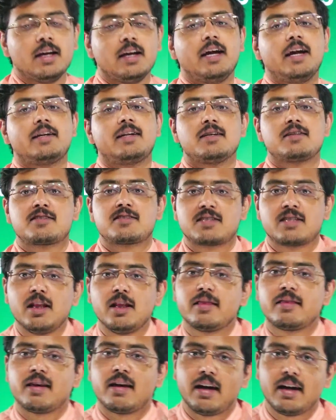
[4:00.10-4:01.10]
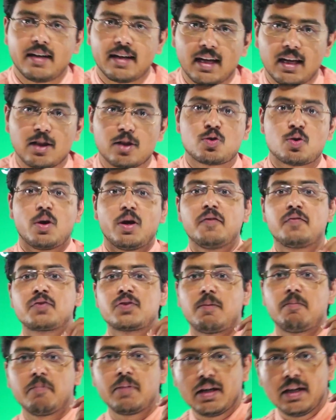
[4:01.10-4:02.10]
It is still theoretical. So if
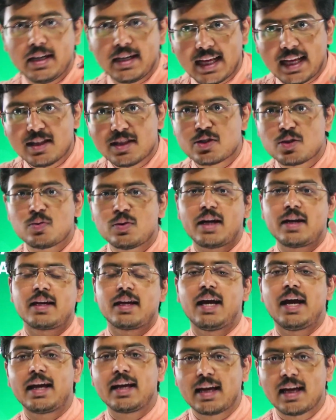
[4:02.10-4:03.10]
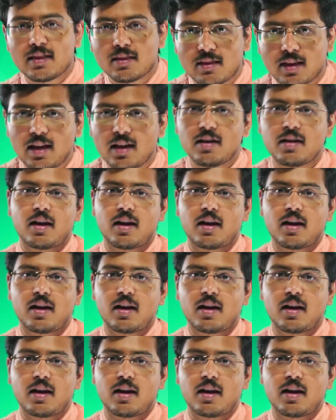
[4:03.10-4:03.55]
somebody tells you that AI can think,